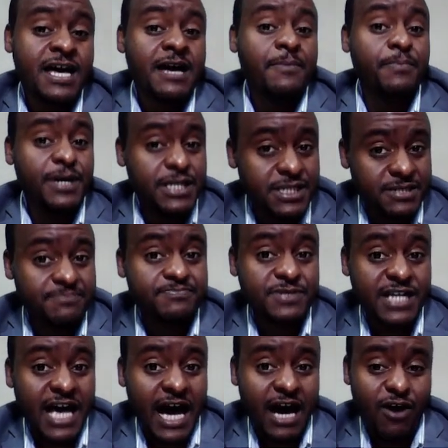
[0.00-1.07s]
But
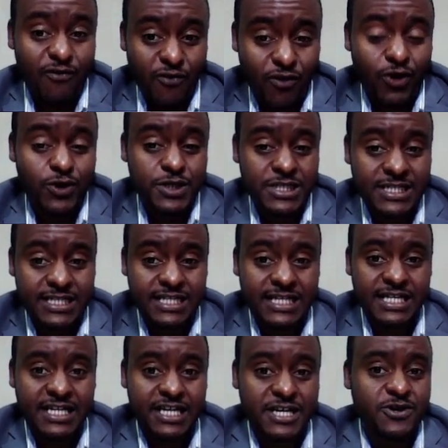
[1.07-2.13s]
yeah, of course,
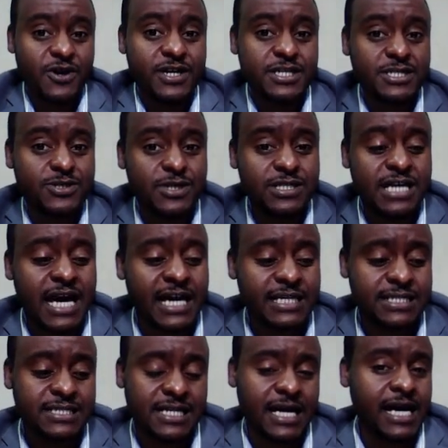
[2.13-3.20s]
it's not as,